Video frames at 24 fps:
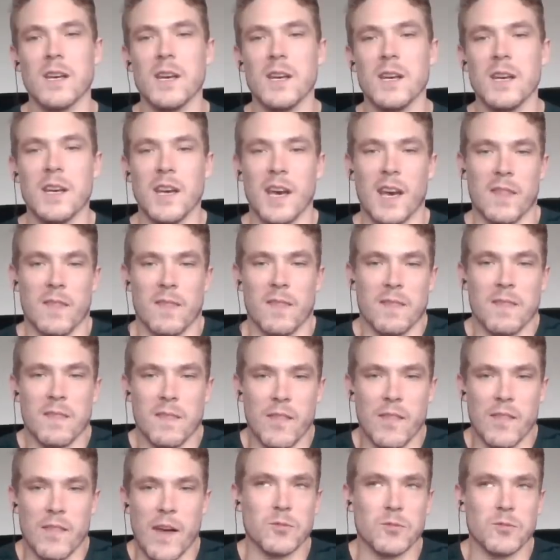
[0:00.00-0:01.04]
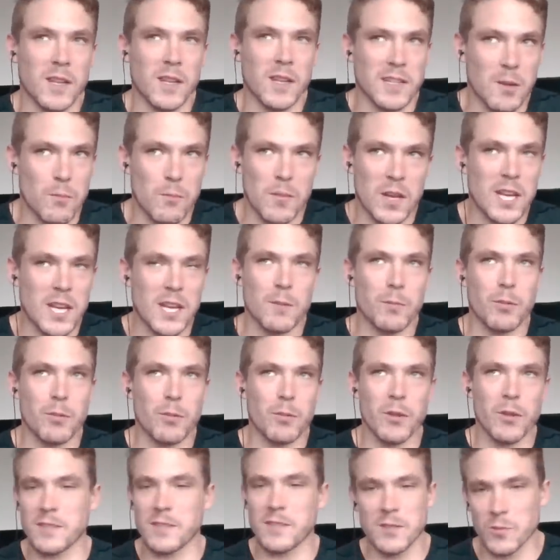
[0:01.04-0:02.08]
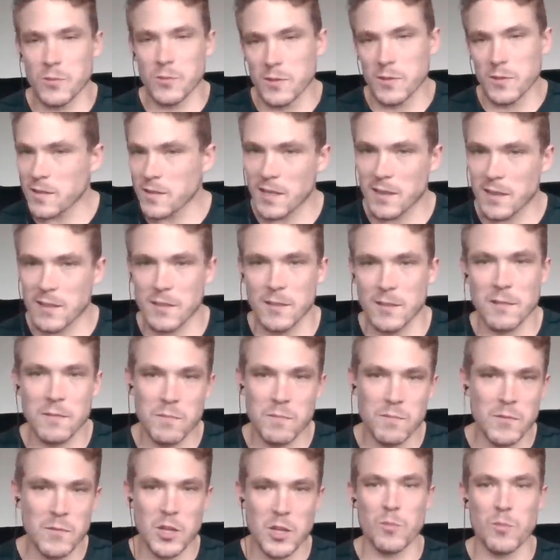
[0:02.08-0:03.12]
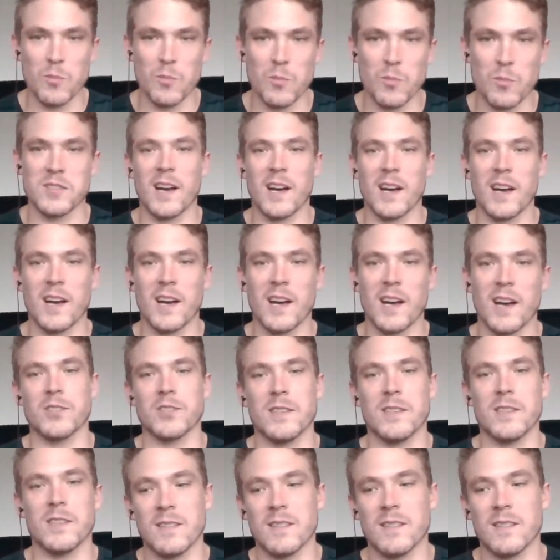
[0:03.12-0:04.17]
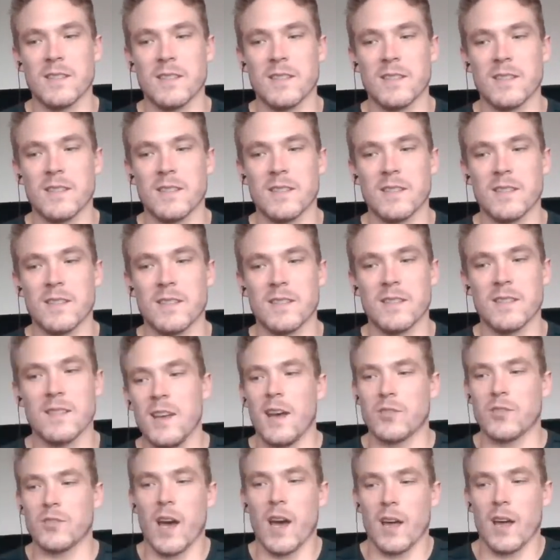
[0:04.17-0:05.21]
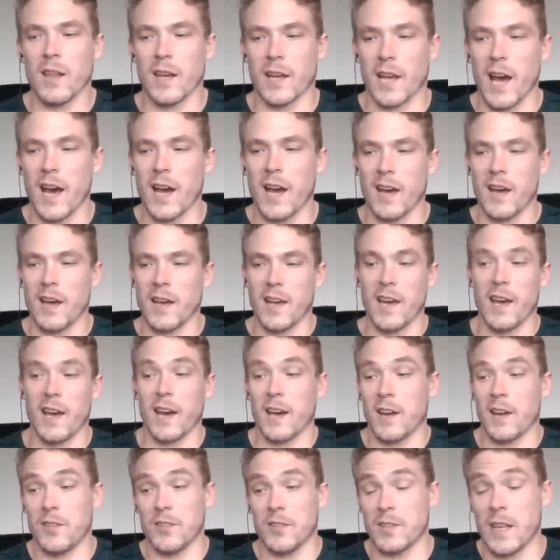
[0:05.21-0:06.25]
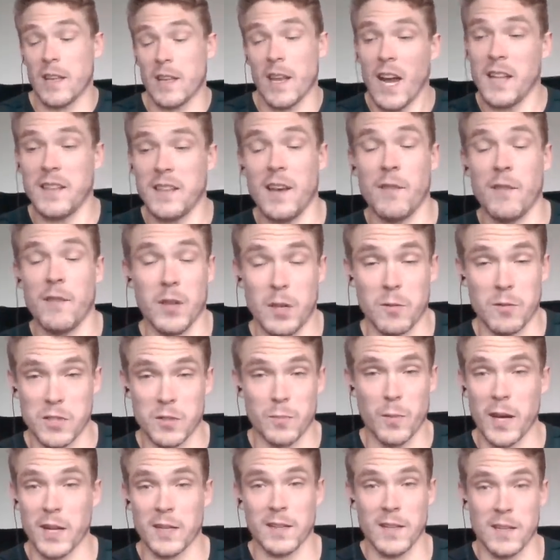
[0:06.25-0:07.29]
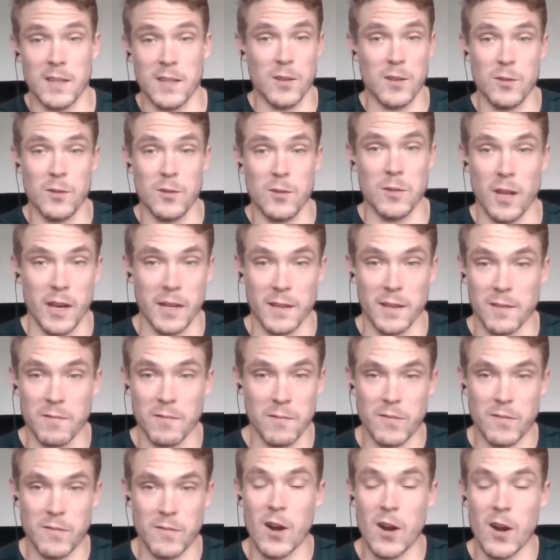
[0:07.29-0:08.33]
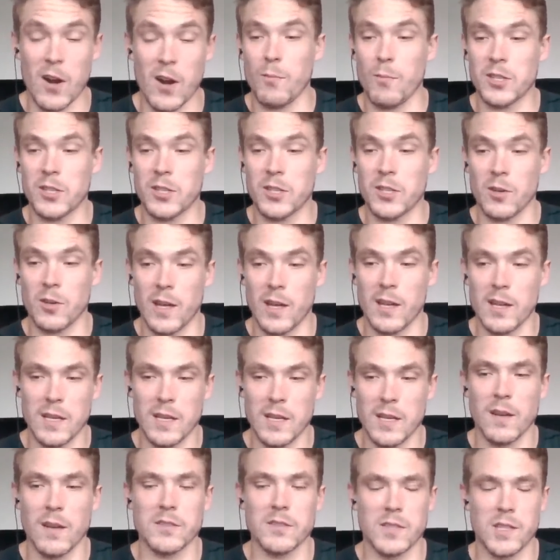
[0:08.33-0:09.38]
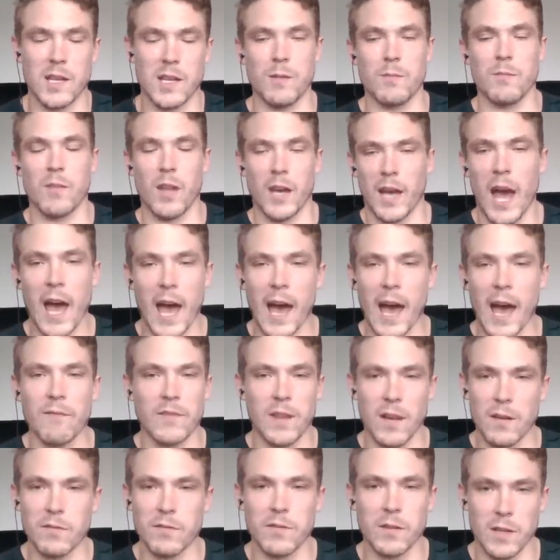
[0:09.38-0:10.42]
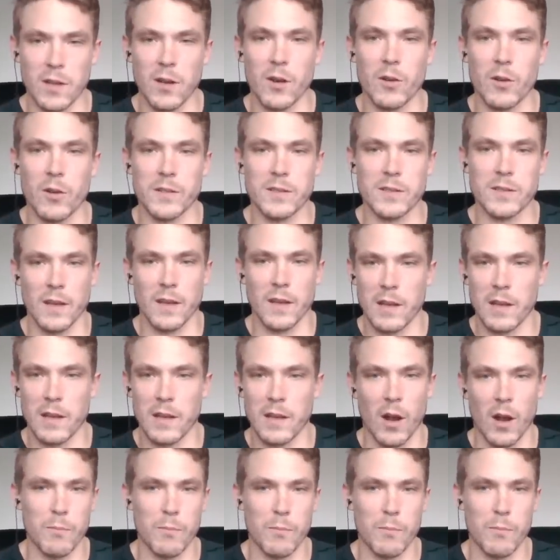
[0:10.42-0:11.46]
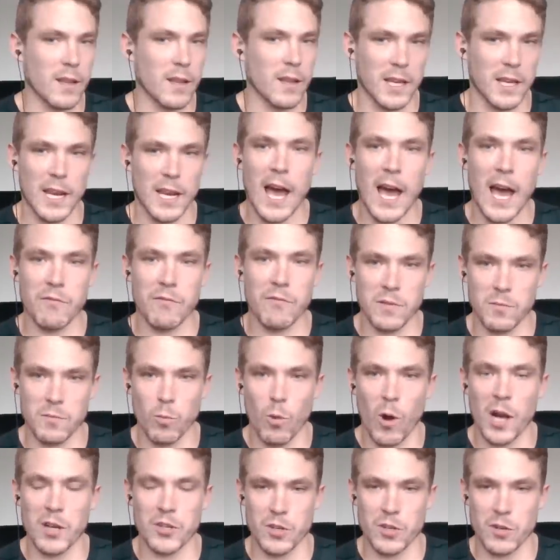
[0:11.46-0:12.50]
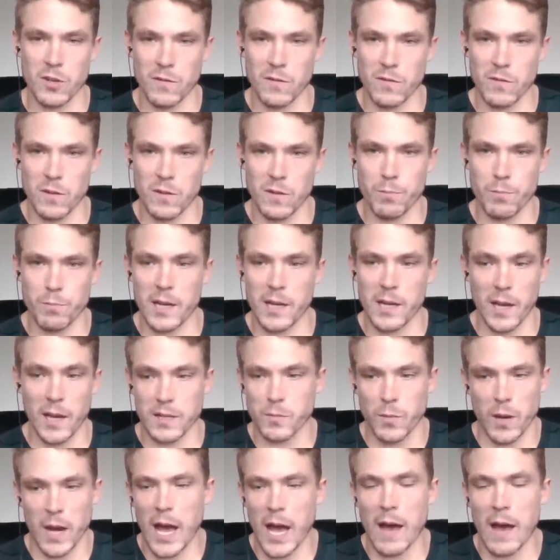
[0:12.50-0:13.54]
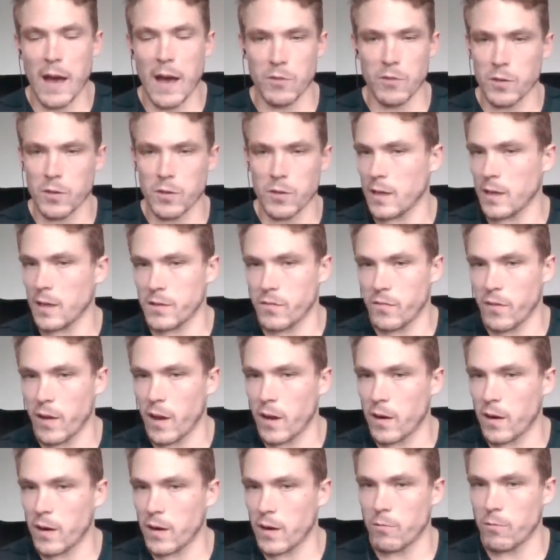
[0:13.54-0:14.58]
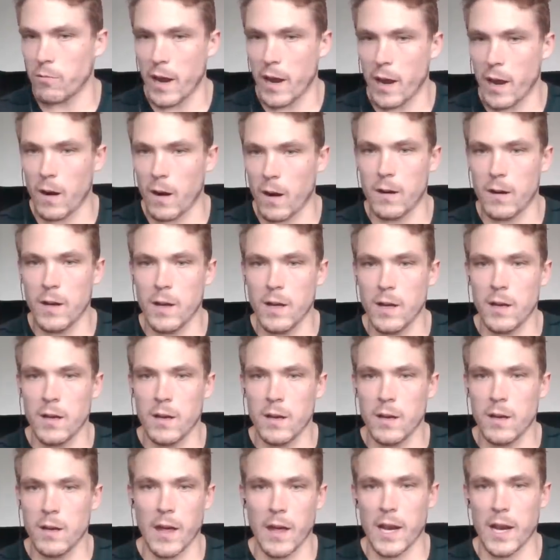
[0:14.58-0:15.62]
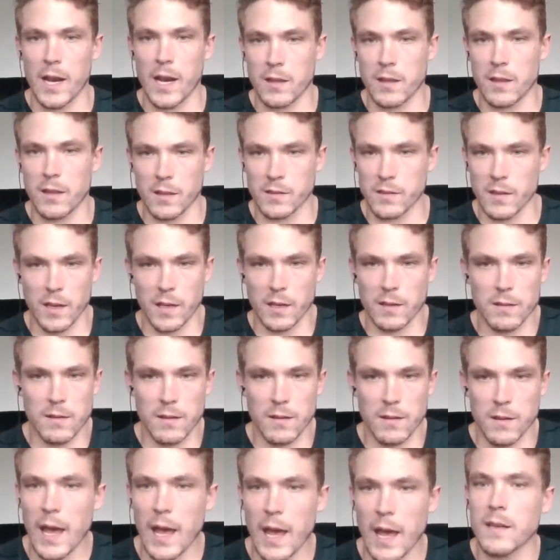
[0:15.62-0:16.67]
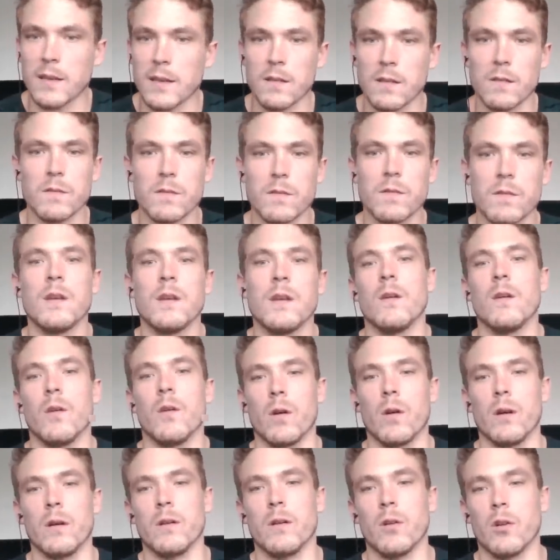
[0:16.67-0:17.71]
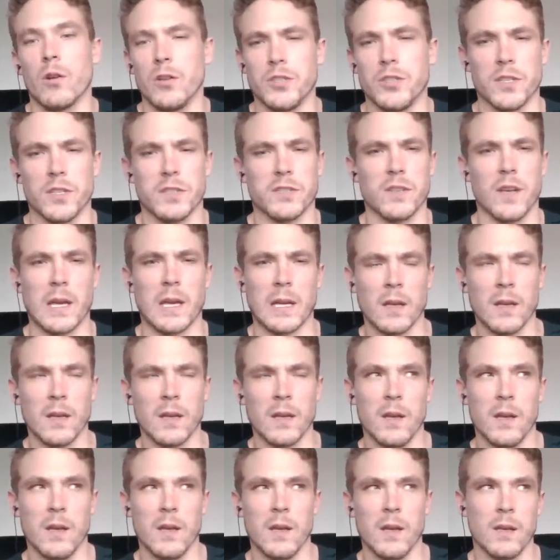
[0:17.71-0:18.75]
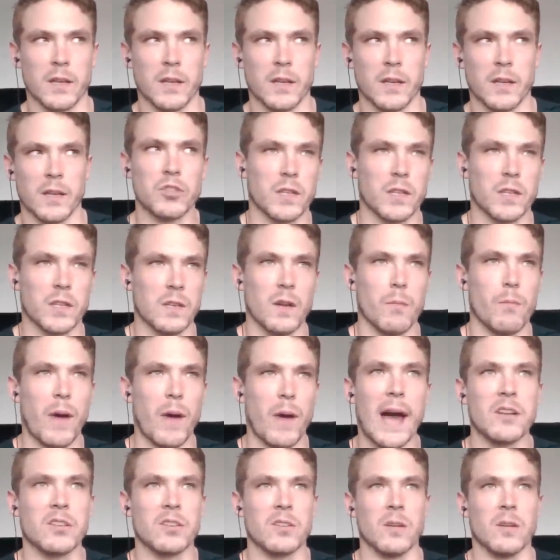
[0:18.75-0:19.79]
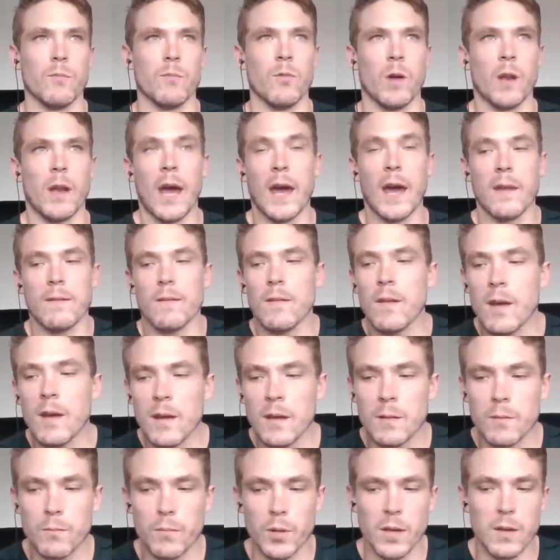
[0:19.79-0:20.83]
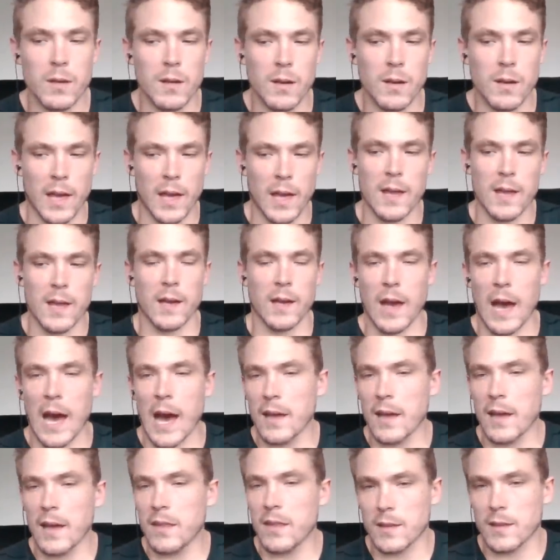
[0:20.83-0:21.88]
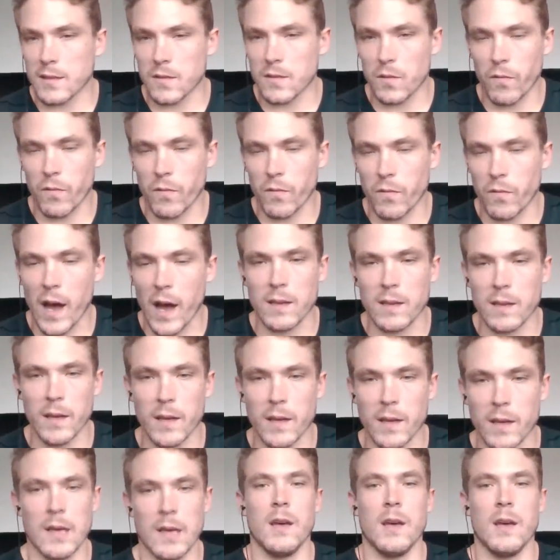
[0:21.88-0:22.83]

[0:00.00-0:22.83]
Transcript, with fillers: and that's what like the media plays into, is like the human psychology. And so like, I yeah, I understand that. I definitely respect that, you like, very much so, that it does seem like, I have definitely noticed that, you know, I'm not like an avid watcher of the podcast, but I have noticed that it's very rare that anything's like negative, or or just like like strictly to bash someone. And but again, like, I think that's fine, like,